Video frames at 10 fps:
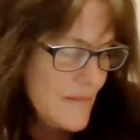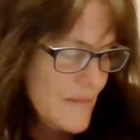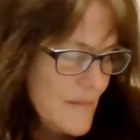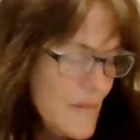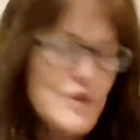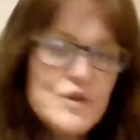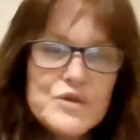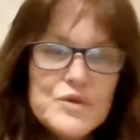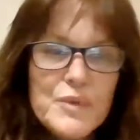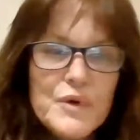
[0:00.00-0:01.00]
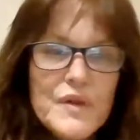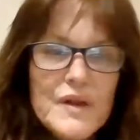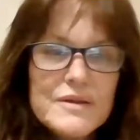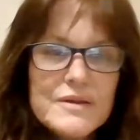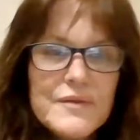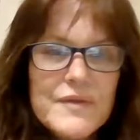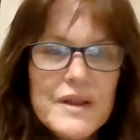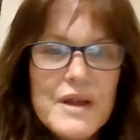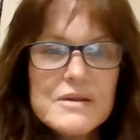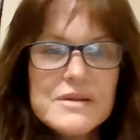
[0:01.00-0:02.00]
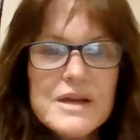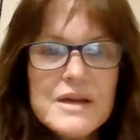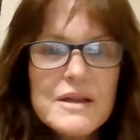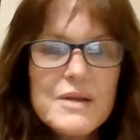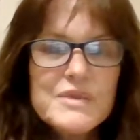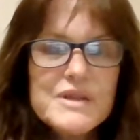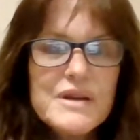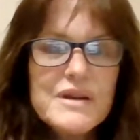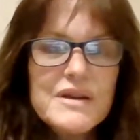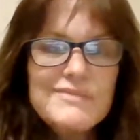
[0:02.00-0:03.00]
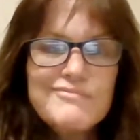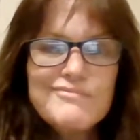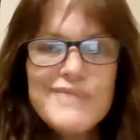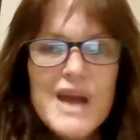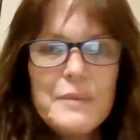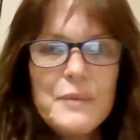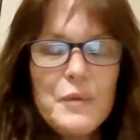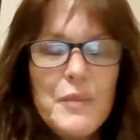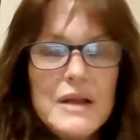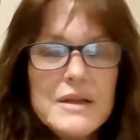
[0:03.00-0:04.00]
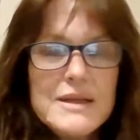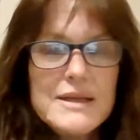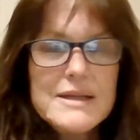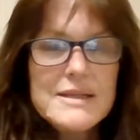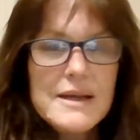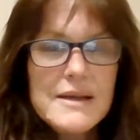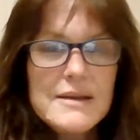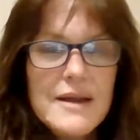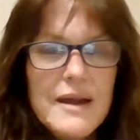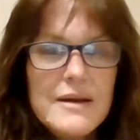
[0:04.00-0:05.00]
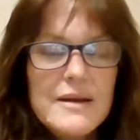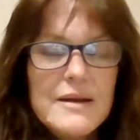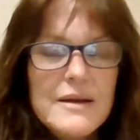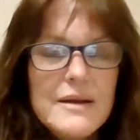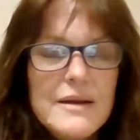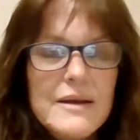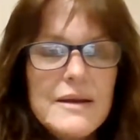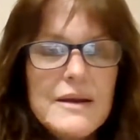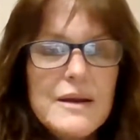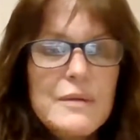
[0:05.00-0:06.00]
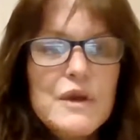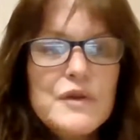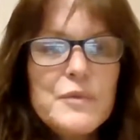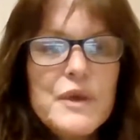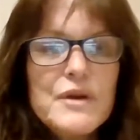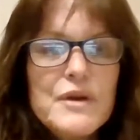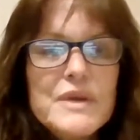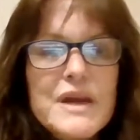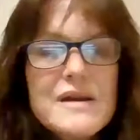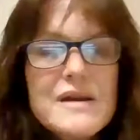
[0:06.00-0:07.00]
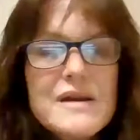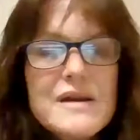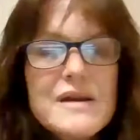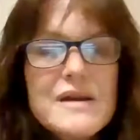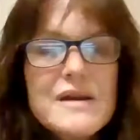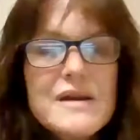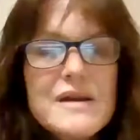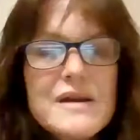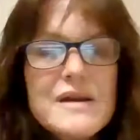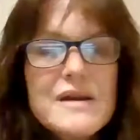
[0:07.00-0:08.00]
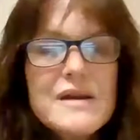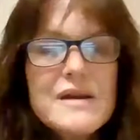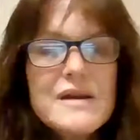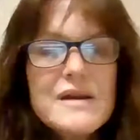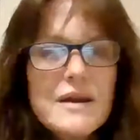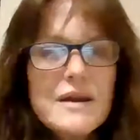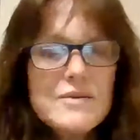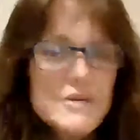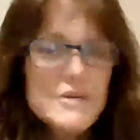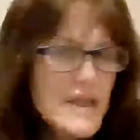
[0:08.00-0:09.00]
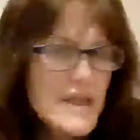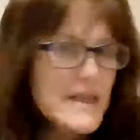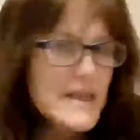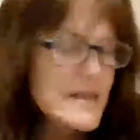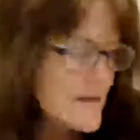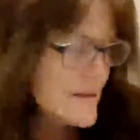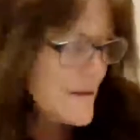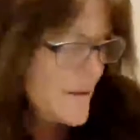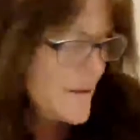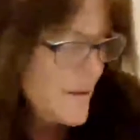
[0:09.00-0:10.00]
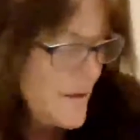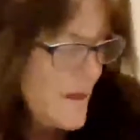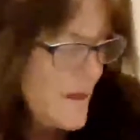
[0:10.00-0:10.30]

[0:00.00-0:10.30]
the smoothness of the lungs, any lumps, any abnormalities in that. A sputum test would be for TB and other things. So,